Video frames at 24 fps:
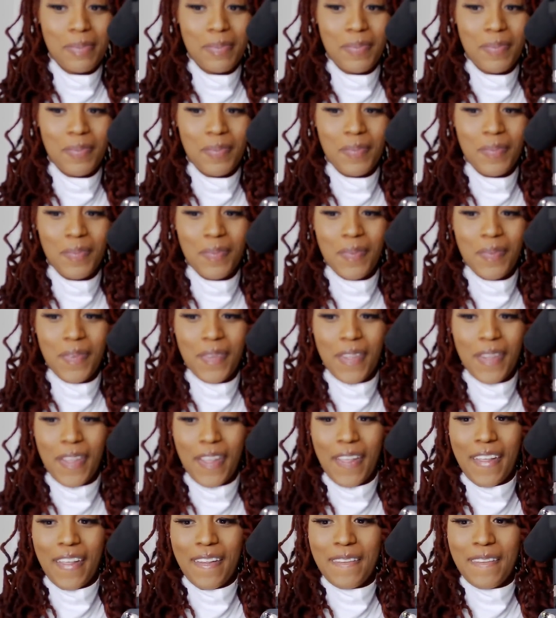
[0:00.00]

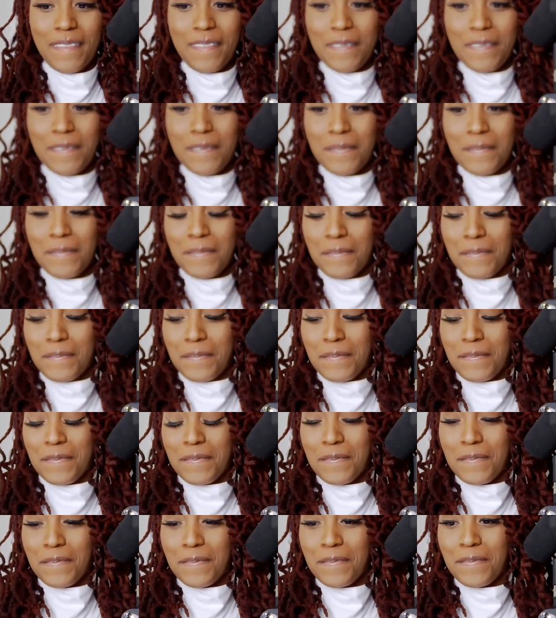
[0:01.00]

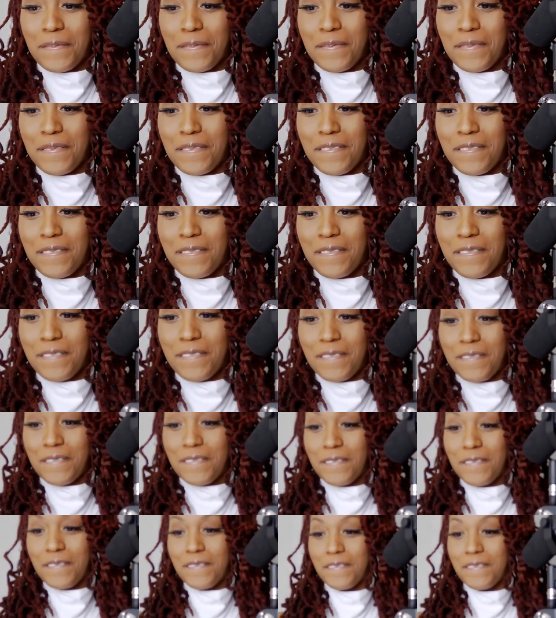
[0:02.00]

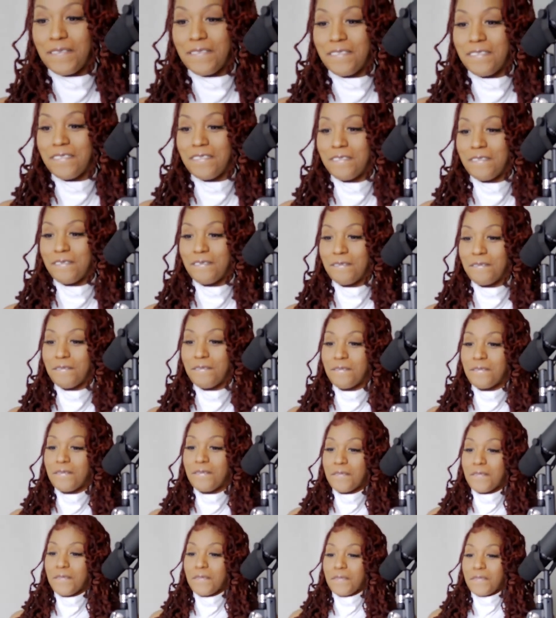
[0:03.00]

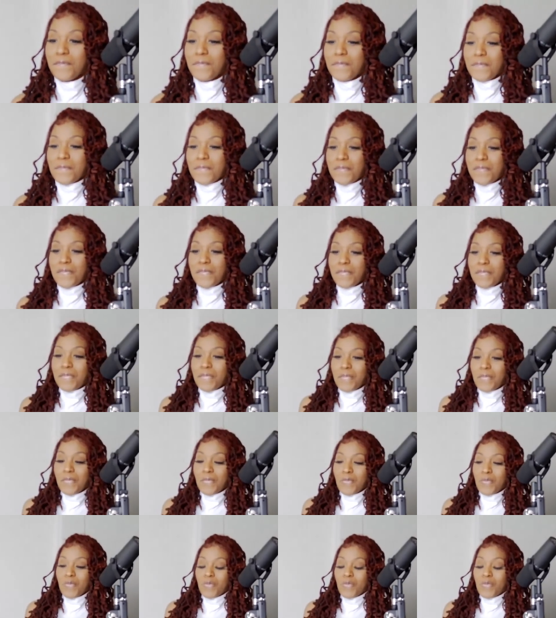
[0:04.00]
Nobody speaks.